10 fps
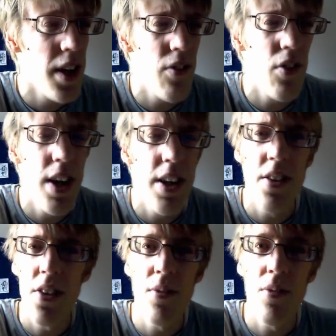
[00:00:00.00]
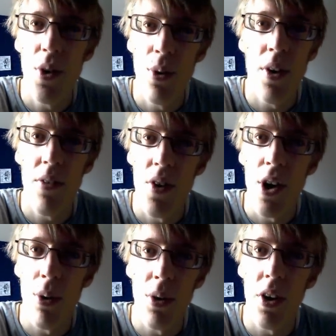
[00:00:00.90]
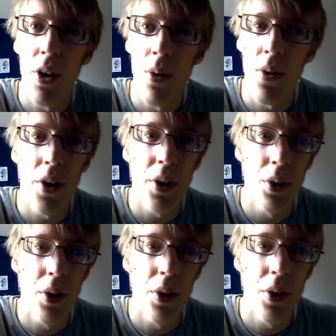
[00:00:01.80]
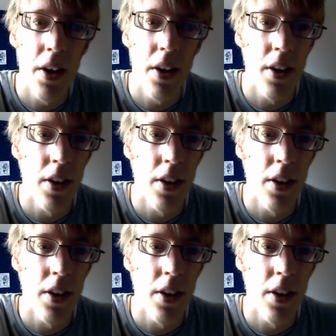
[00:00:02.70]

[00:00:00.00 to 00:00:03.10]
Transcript: it really doesn't feel like very long ago that I got here